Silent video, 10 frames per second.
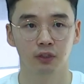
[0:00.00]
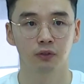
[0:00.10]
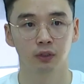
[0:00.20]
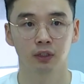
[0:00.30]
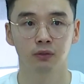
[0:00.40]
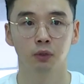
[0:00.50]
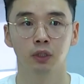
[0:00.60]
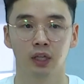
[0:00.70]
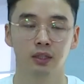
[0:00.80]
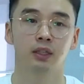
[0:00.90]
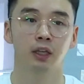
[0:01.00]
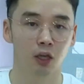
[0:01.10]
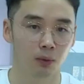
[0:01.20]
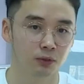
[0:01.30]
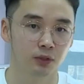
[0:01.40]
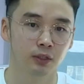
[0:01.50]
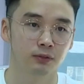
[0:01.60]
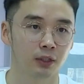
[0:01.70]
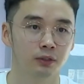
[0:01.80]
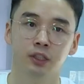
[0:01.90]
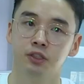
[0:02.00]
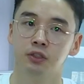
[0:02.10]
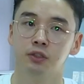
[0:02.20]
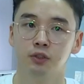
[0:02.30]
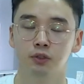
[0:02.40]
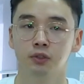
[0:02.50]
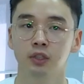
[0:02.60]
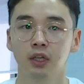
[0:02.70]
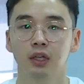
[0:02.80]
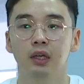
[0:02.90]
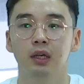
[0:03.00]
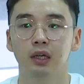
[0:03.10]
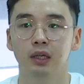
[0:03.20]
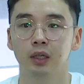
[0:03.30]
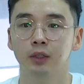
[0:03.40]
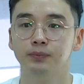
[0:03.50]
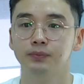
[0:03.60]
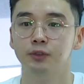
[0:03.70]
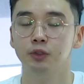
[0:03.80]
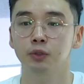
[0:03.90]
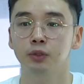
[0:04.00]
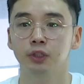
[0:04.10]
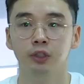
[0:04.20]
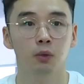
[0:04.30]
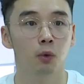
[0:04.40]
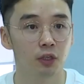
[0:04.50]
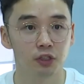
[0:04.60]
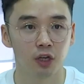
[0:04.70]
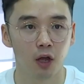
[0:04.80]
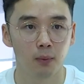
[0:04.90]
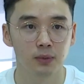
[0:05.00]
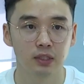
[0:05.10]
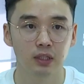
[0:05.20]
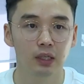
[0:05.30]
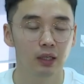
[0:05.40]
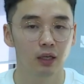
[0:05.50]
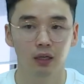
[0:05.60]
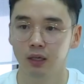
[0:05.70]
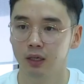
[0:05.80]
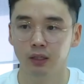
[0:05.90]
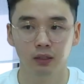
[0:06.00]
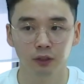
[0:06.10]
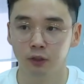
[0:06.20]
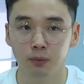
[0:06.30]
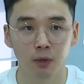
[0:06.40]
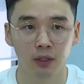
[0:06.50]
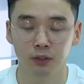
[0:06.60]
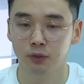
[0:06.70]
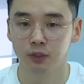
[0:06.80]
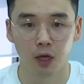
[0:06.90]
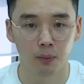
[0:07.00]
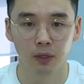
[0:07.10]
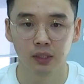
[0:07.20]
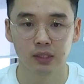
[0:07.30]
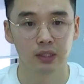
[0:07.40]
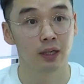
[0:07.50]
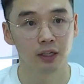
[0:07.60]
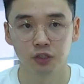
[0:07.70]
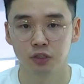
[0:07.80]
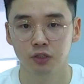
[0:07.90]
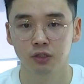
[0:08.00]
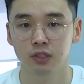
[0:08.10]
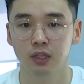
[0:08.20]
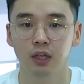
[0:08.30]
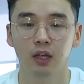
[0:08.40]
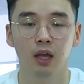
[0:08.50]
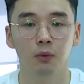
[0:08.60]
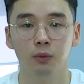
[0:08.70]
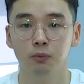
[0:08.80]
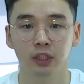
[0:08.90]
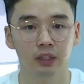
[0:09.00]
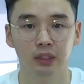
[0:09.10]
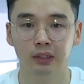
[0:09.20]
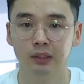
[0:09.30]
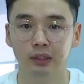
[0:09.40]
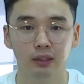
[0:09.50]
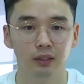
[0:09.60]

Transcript: their full day of work, and then they come to the foundation to do workshops, learn about new topics, lectures, and we bring in